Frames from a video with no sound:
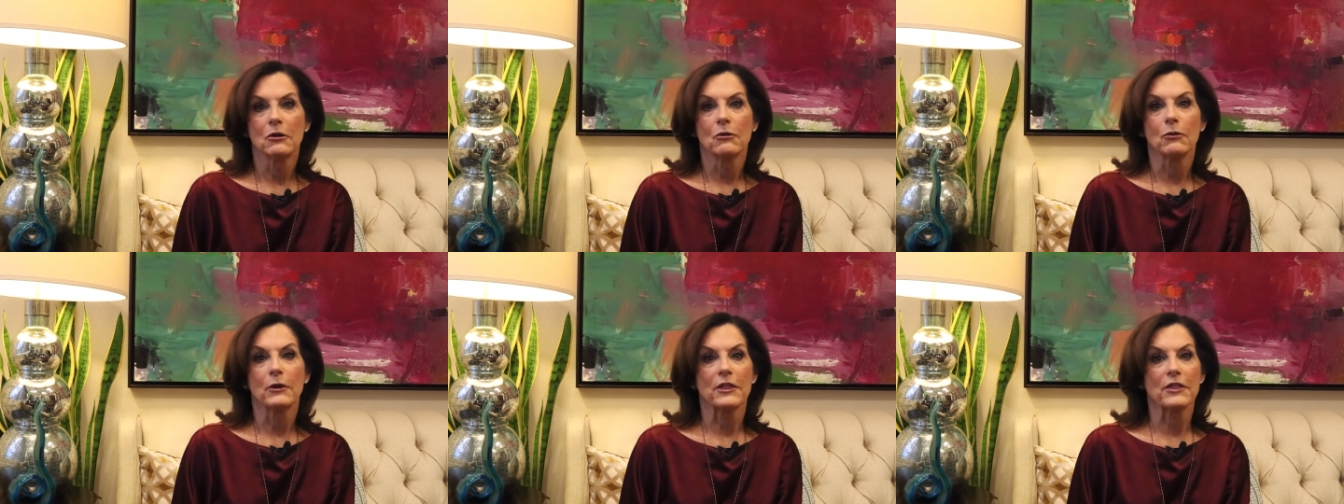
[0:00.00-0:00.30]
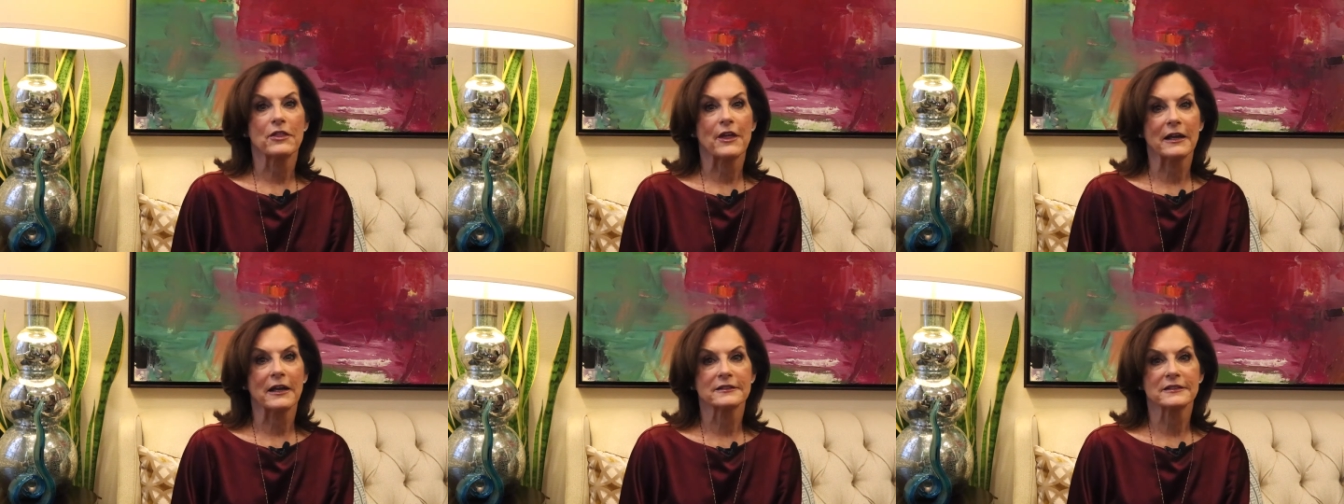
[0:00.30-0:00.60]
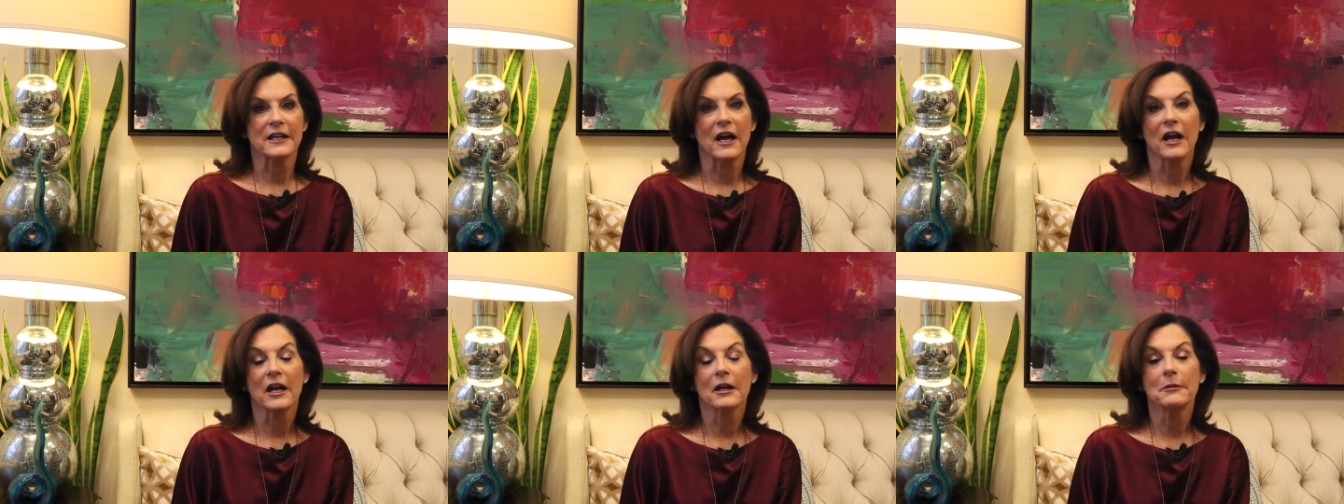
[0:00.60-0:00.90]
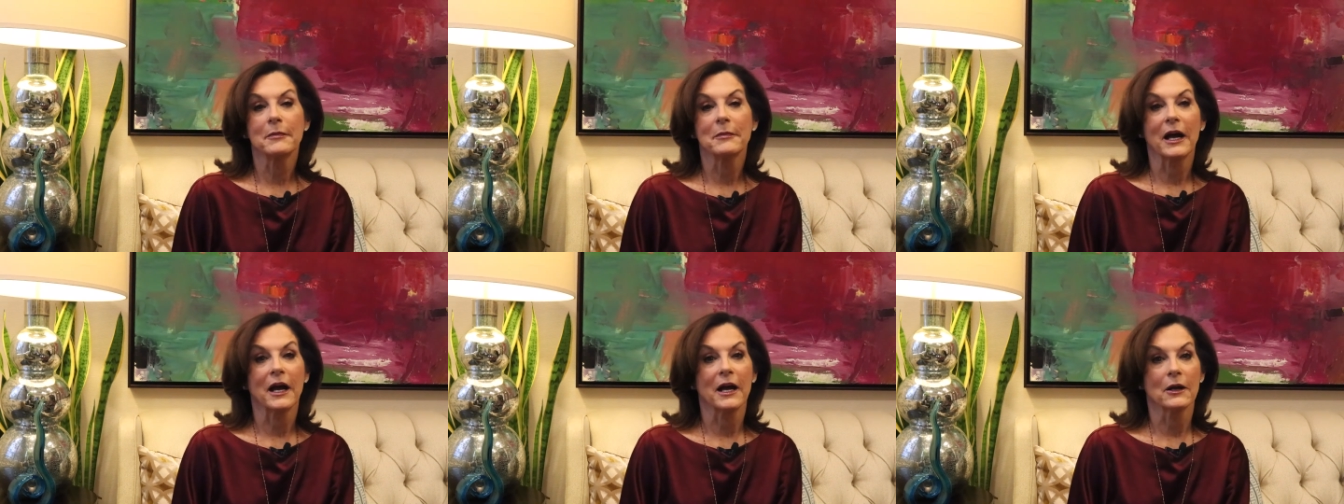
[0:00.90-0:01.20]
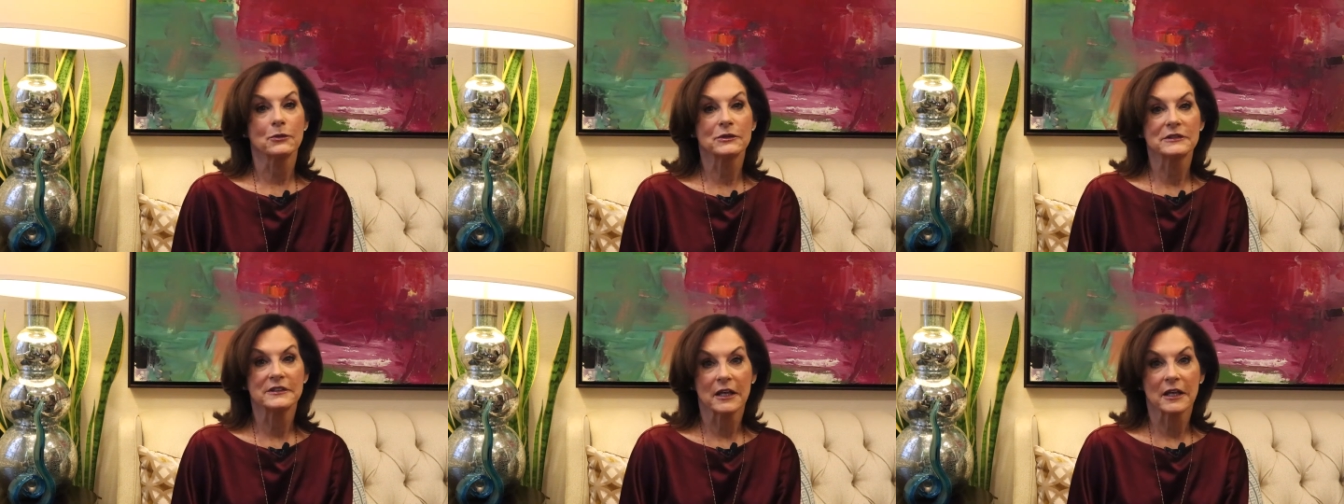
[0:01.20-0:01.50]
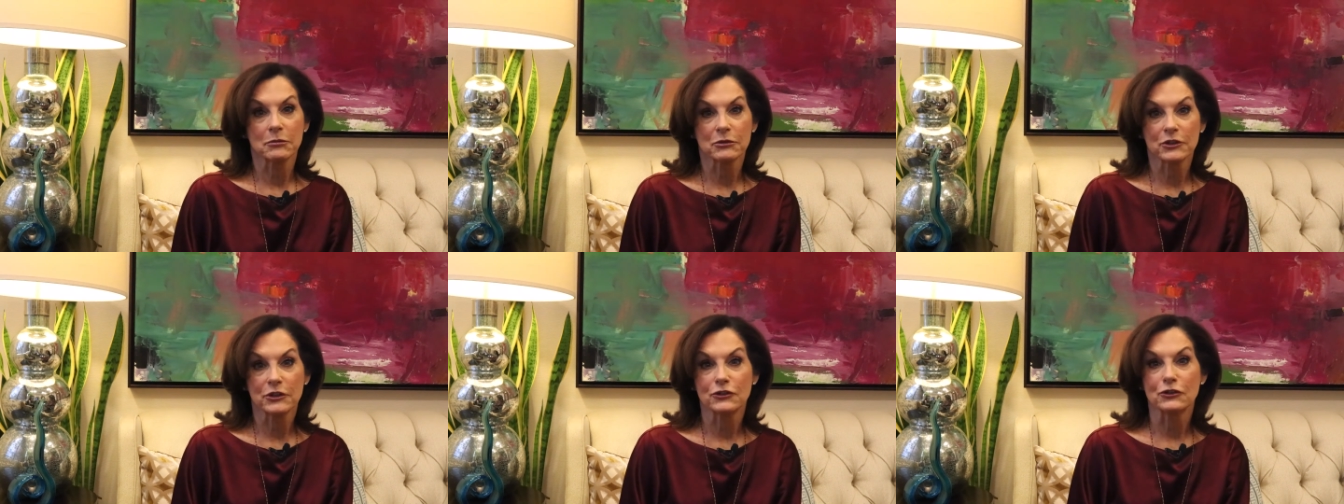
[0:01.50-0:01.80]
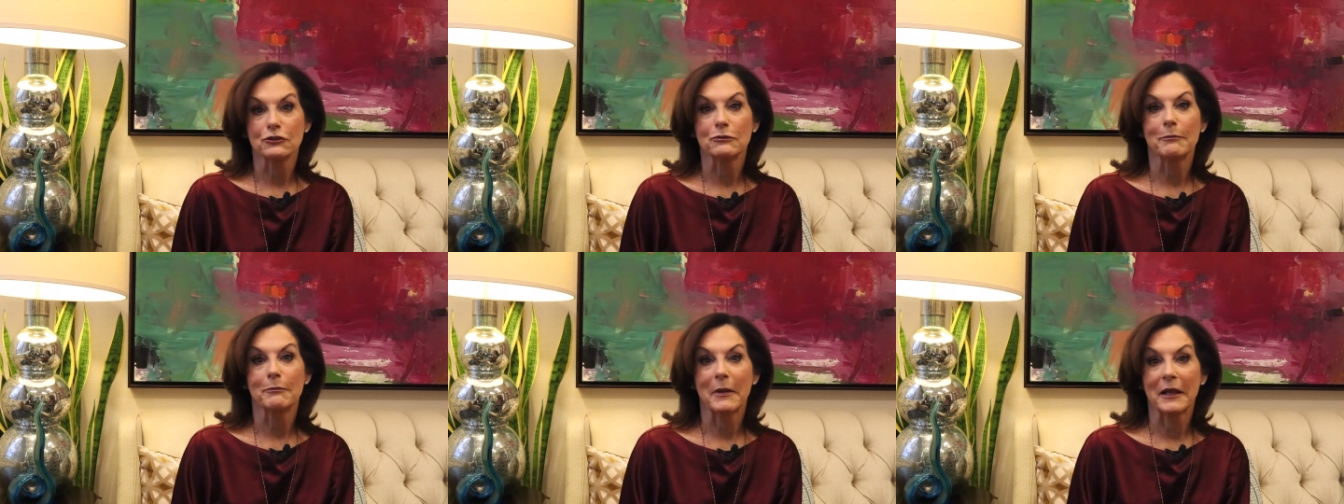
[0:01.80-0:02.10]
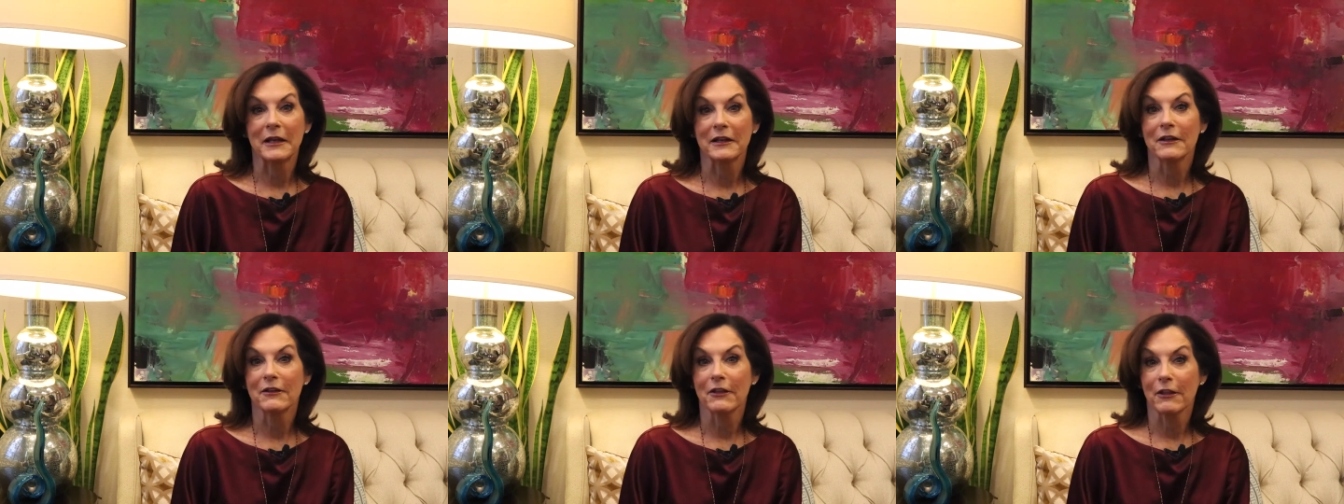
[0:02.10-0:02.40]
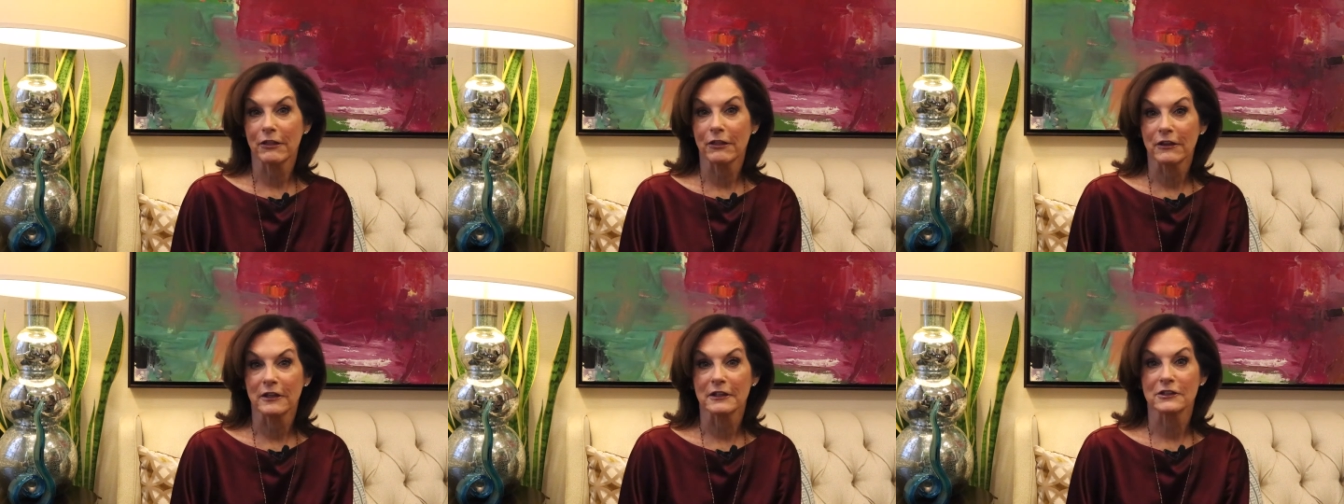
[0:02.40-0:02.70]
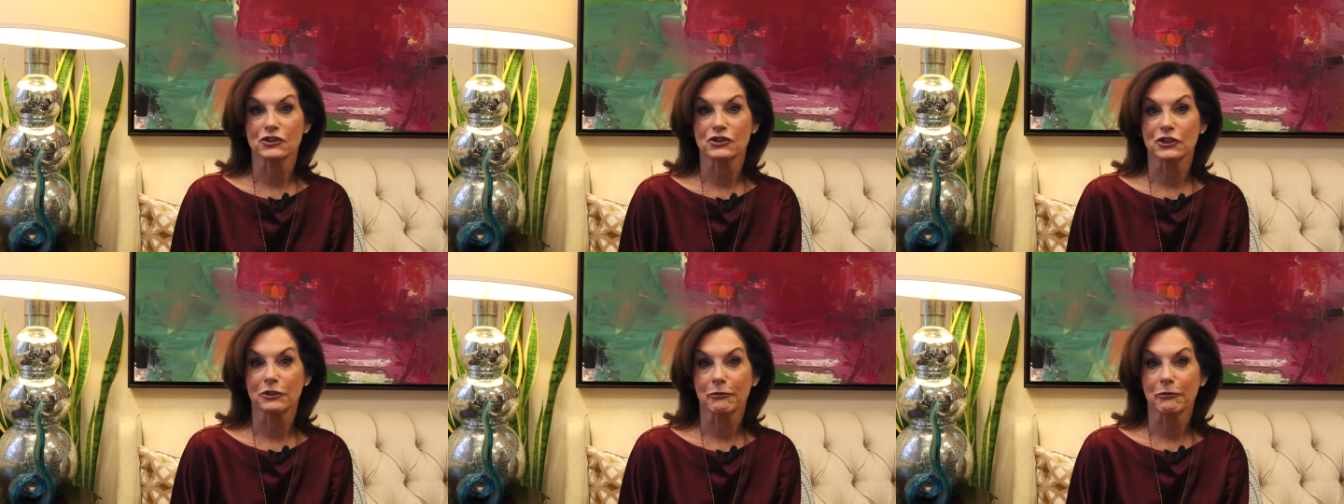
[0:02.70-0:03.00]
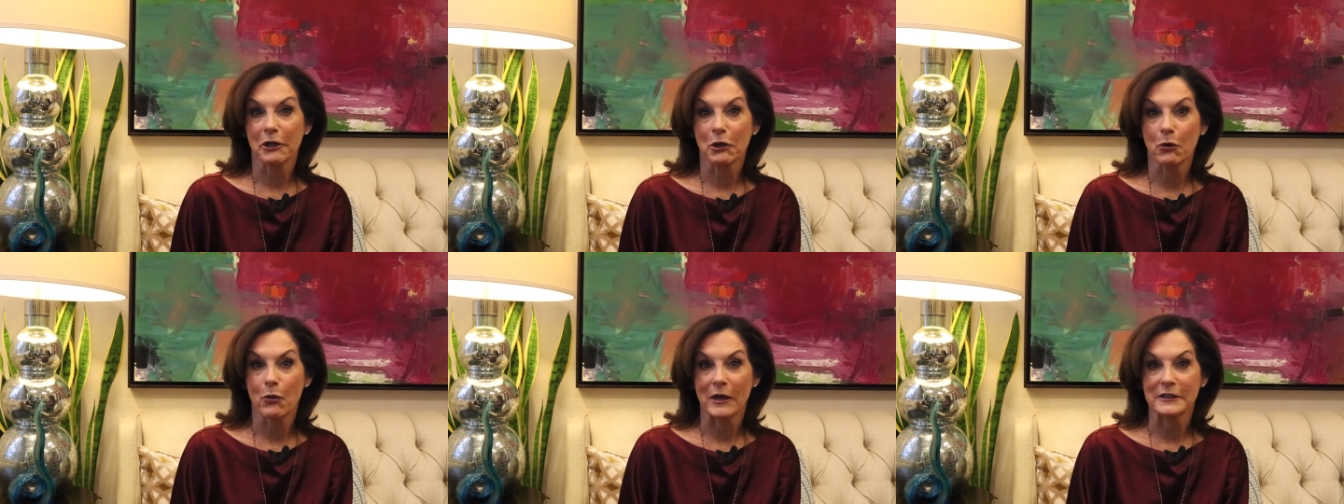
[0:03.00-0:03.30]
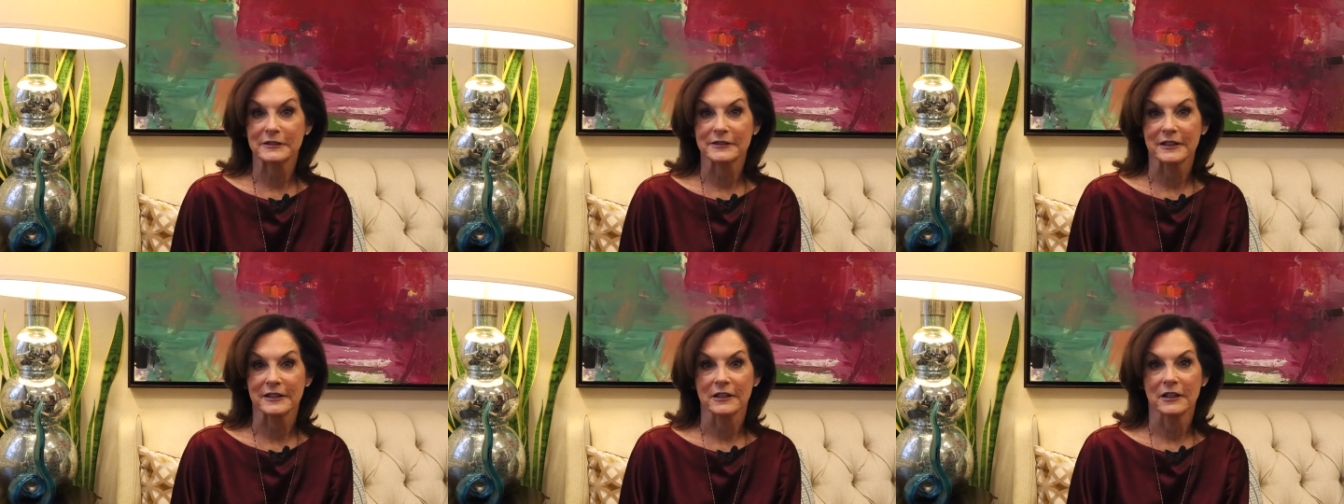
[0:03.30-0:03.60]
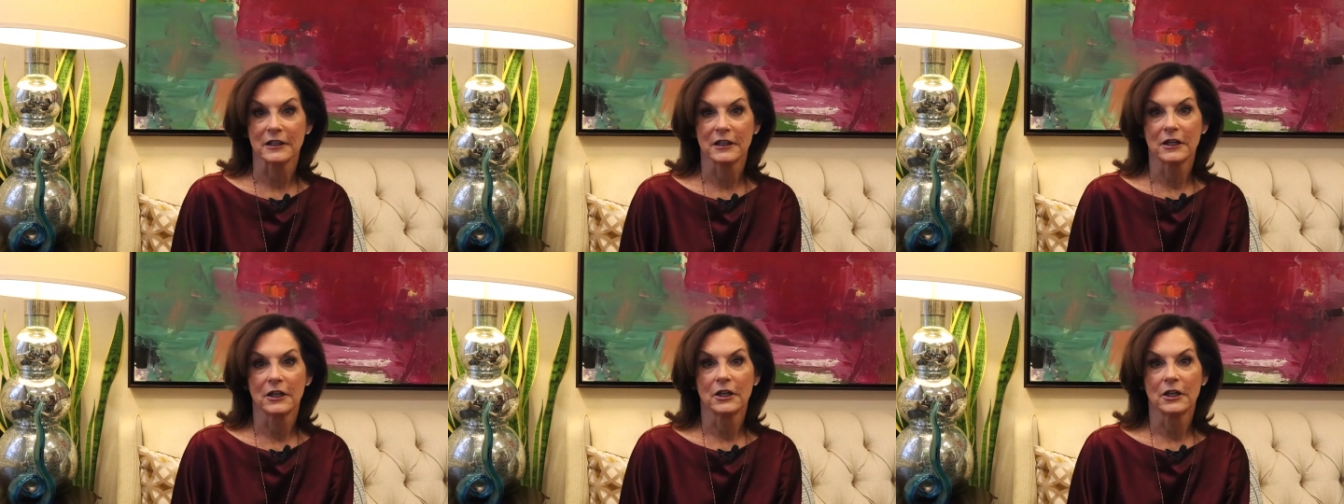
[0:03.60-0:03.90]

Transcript: With that time, I was able to do many of the things she requested.